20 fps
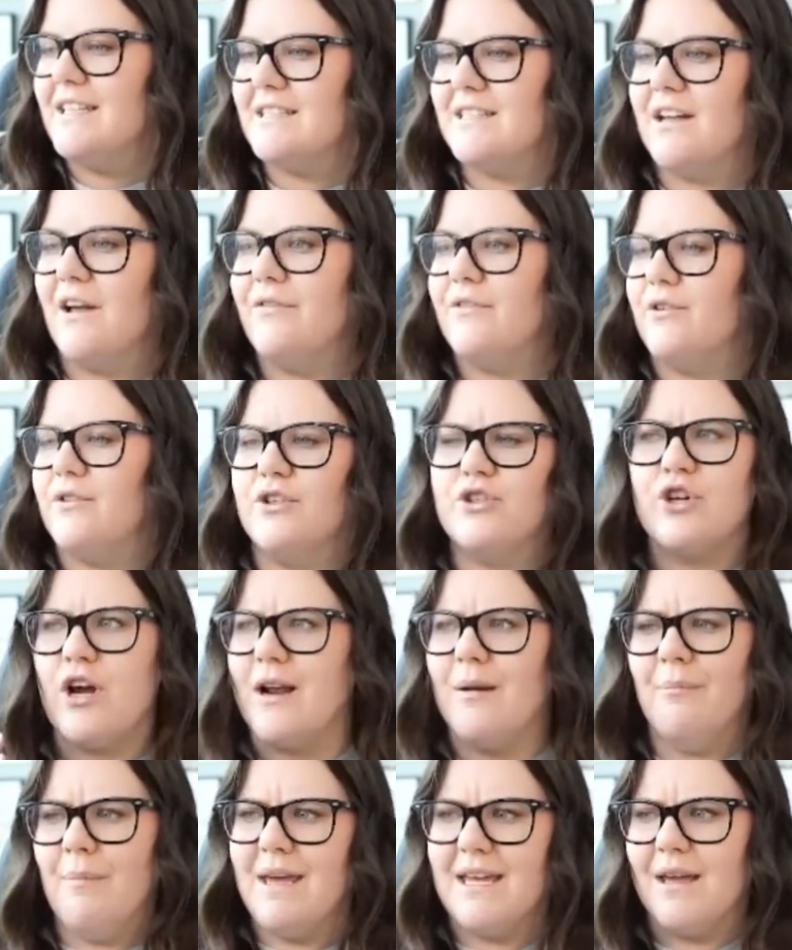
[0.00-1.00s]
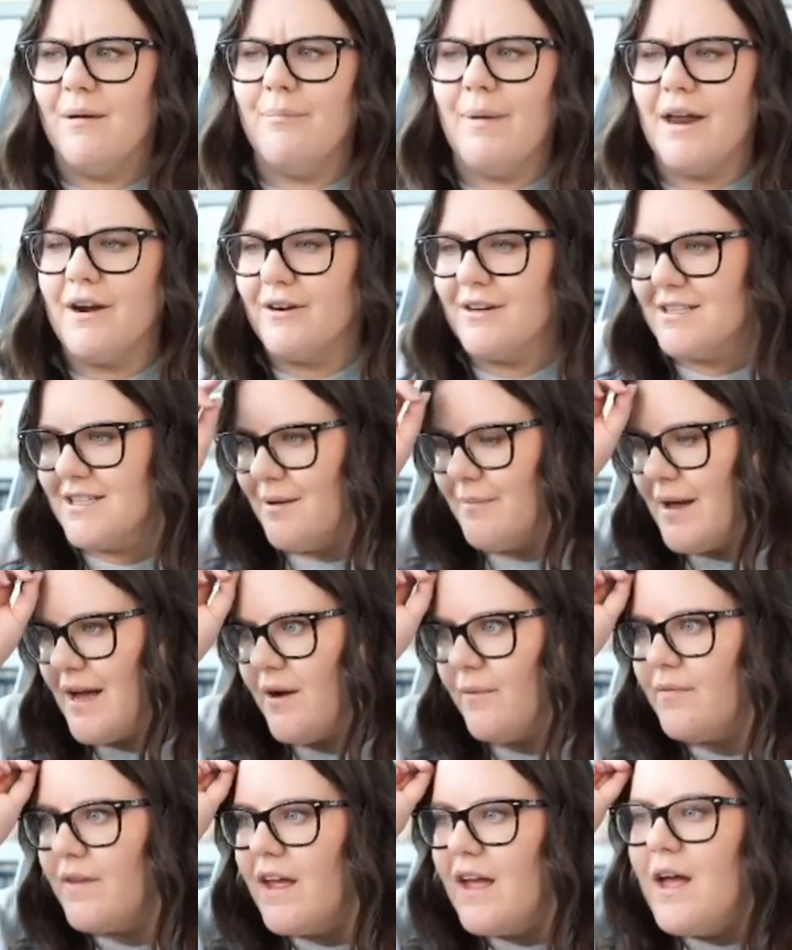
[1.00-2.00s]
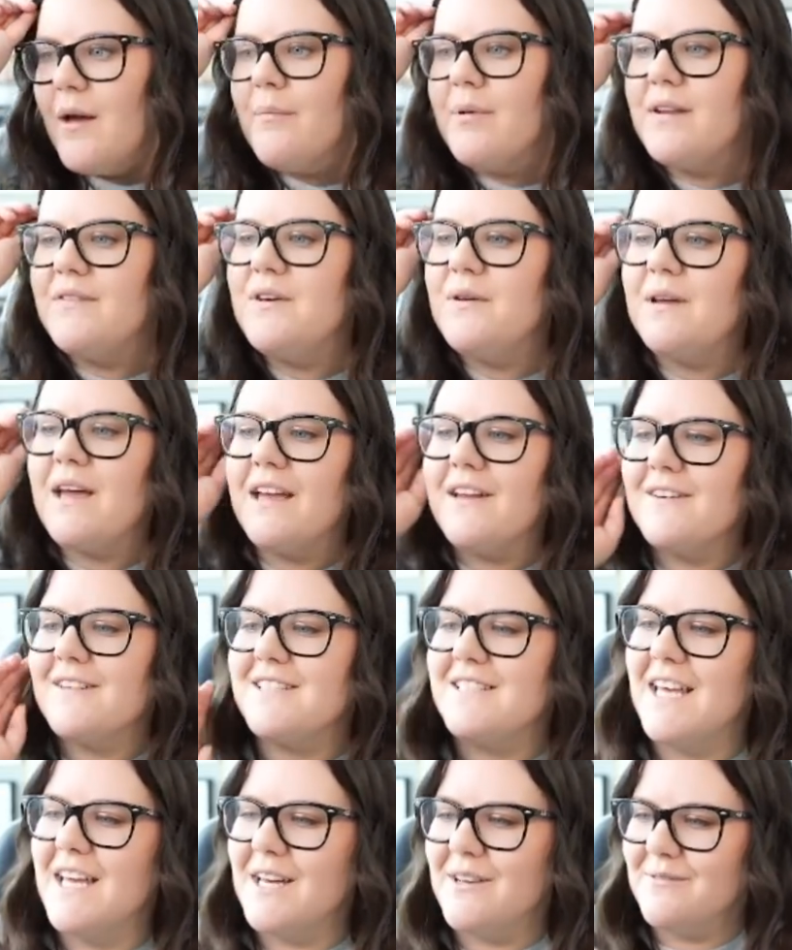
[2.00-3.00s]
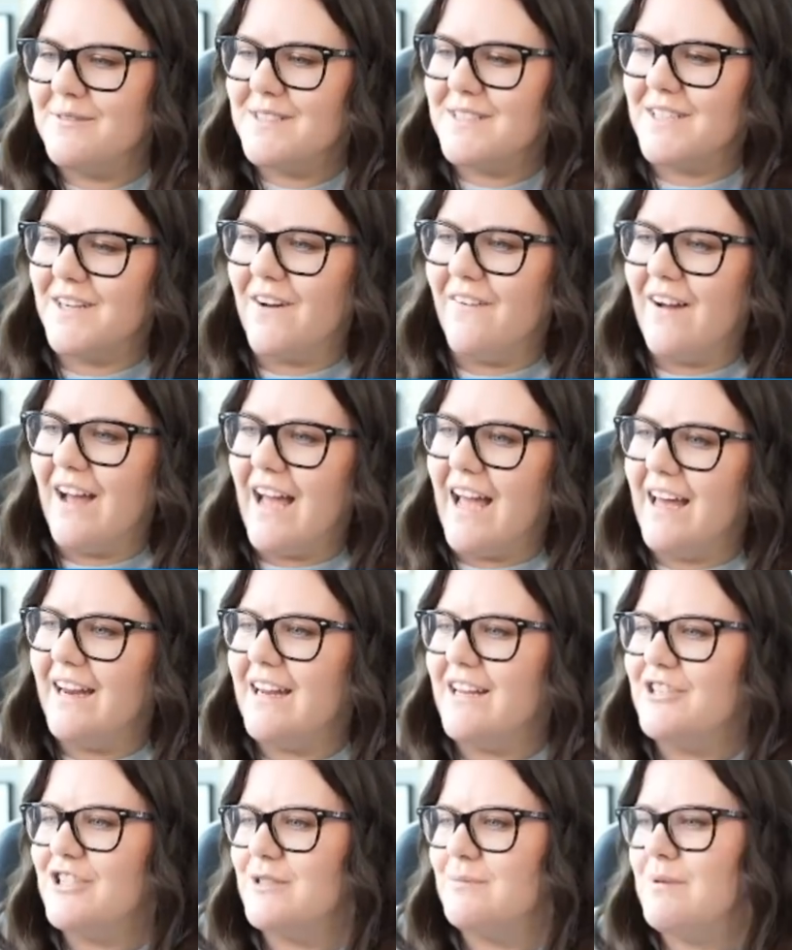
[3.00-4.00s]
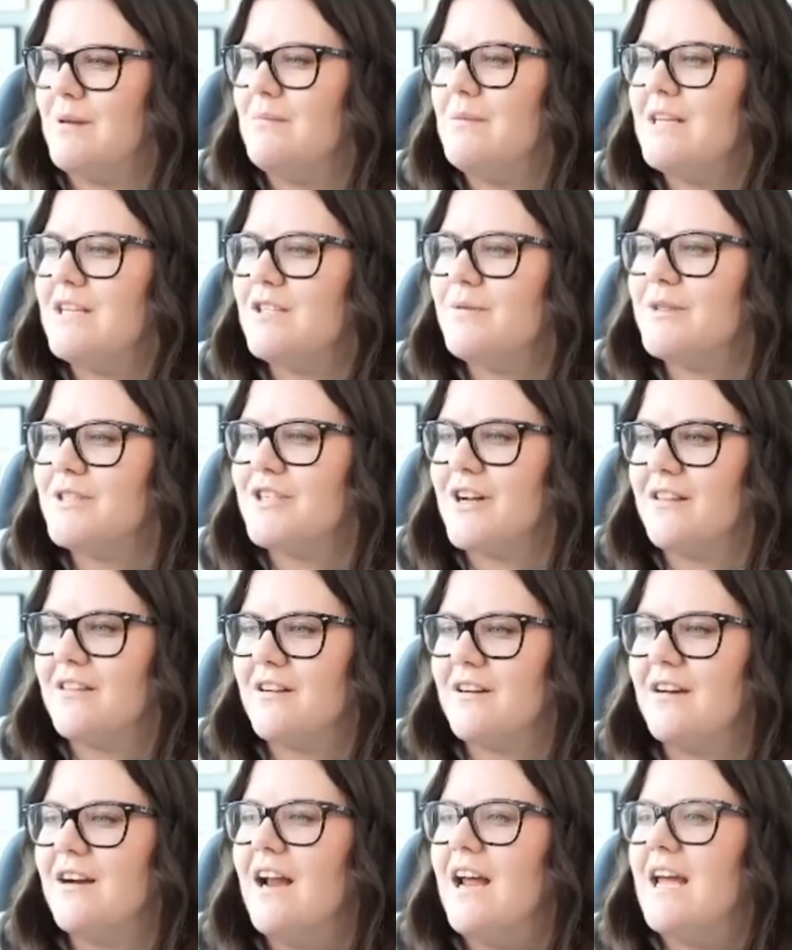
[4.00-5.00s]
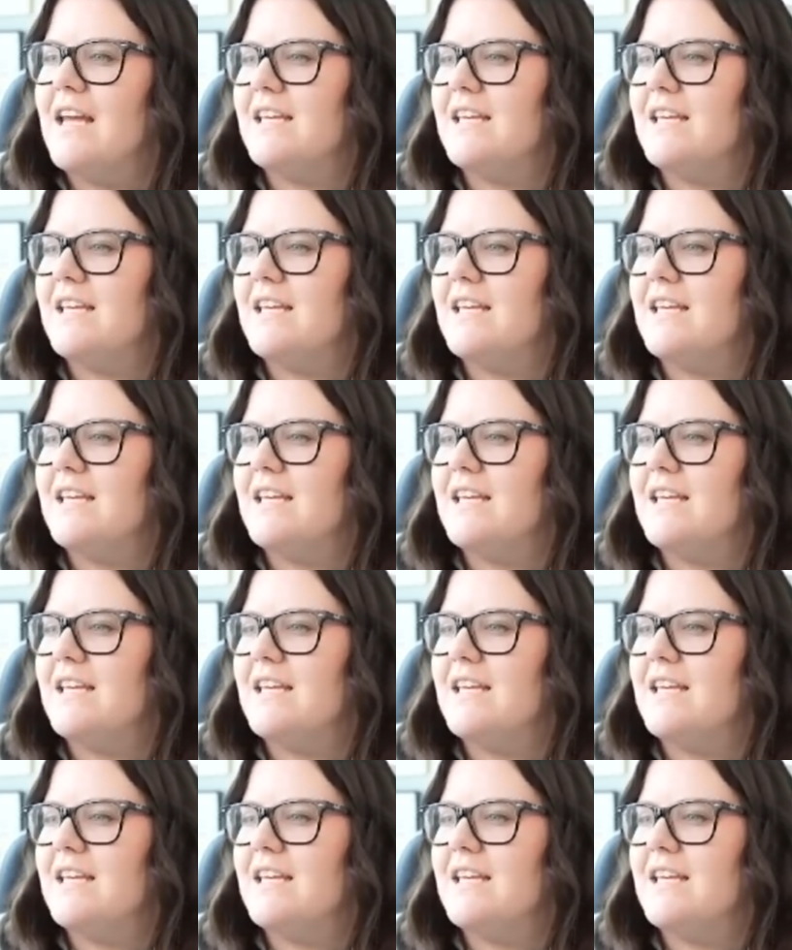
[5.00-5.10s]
Gunther to try to make it better somehow. But if you get your Sims to go ahead and just be mean to each other,